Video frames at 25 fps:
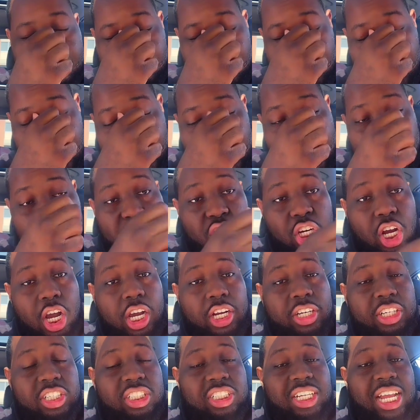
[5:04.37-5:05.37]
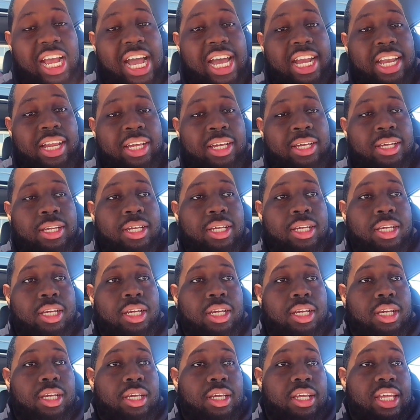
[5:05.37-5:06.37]
and then the Chargers kind of,
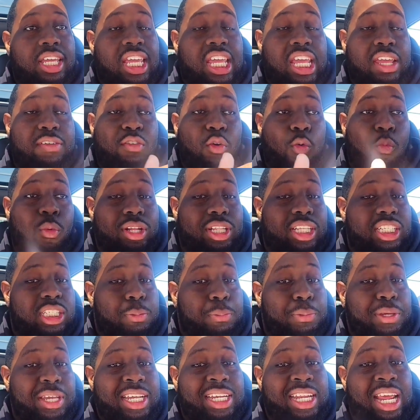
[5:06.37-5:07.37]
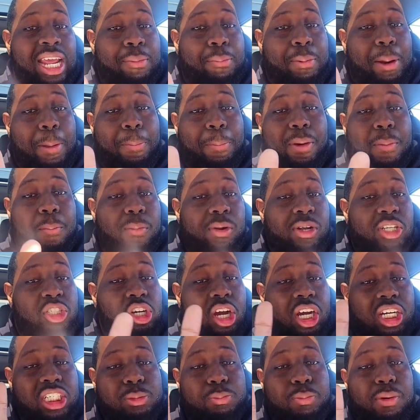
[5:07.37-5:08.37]
even with the speed,
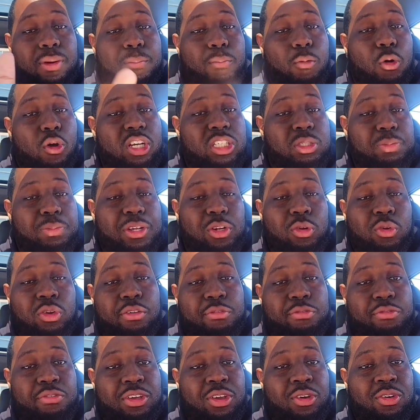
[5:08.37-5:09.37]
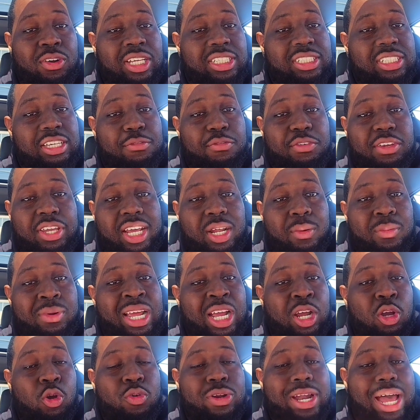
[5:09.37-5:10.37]
Chargers put more speed on the field. They said, forget it, we're not
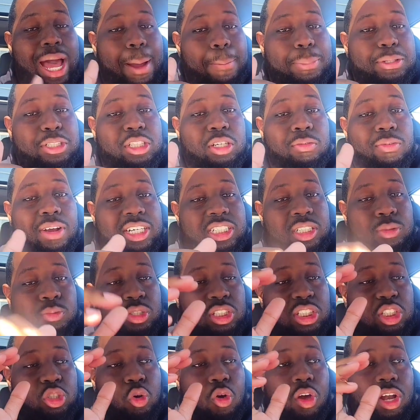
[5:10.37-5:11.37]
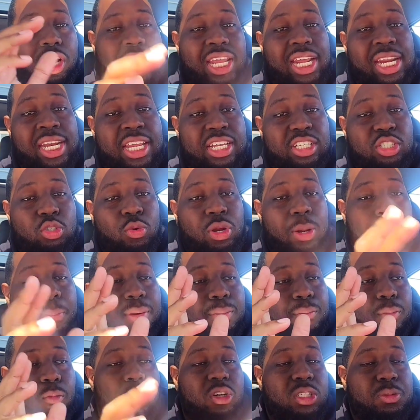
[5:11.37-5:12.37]
going to go the opposite direction. We're just going to lean into it. They put
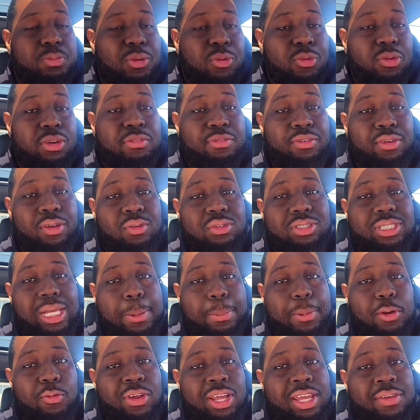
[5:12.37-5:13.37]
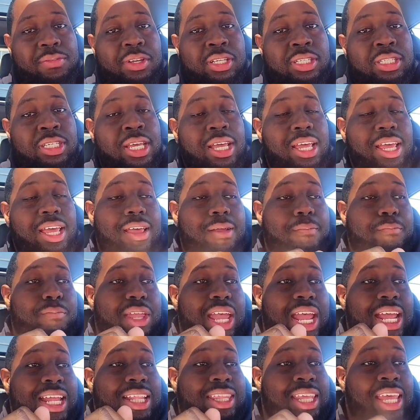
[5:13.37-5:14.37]
more speed on the field, stop the Ravens.
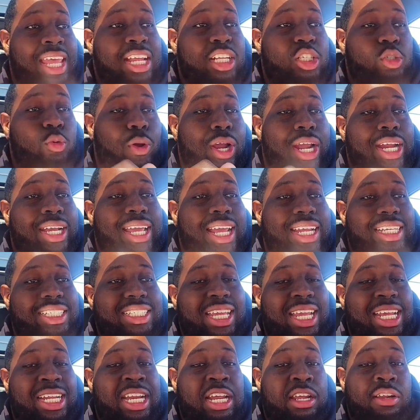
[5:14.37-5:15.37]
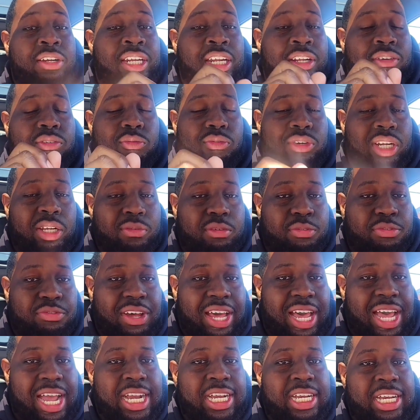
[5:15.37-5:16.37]
And then 2019, they
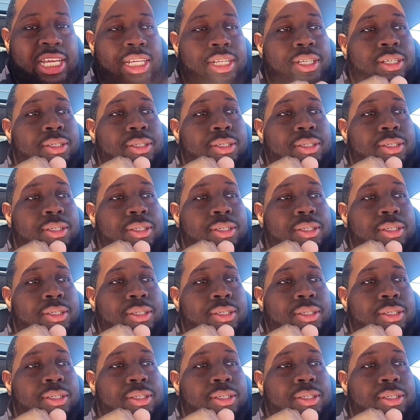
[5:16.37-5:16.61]
refined it.